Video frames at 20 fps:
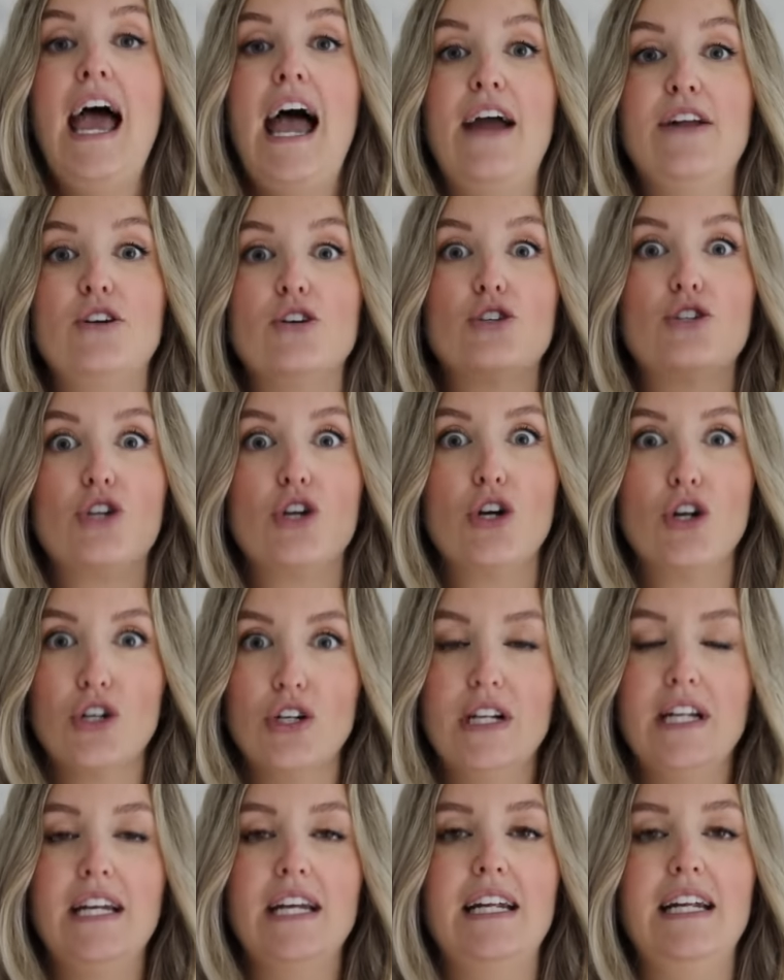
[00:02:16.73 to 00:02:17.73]
and you're
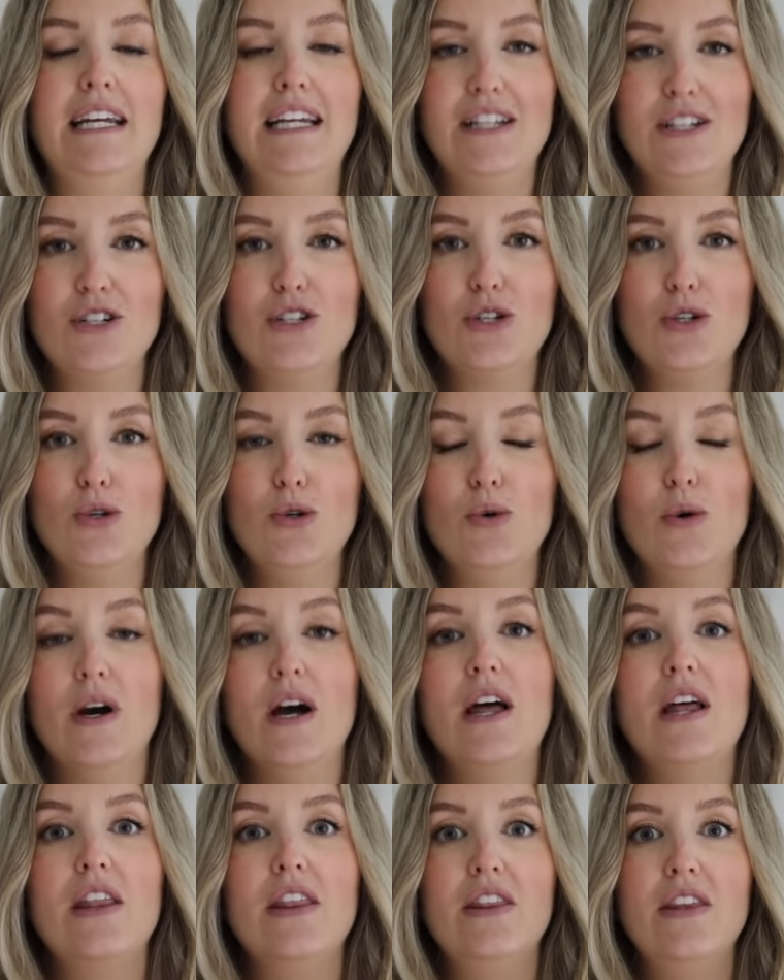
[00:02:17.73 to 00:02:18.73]
turning it into
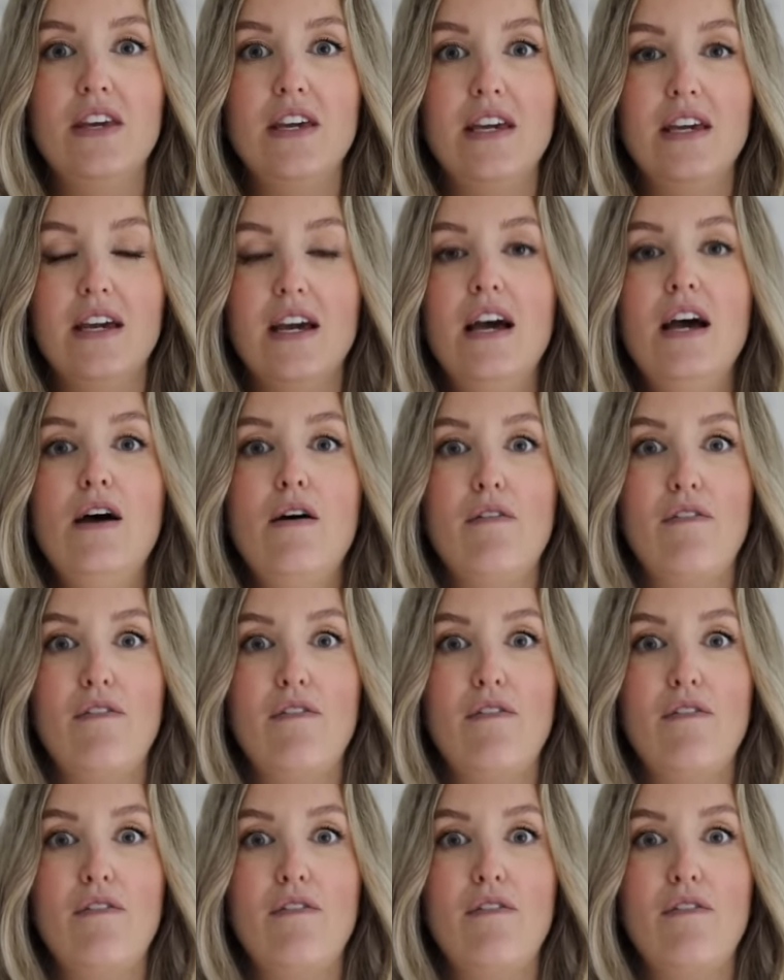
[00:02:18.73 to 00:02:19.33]
the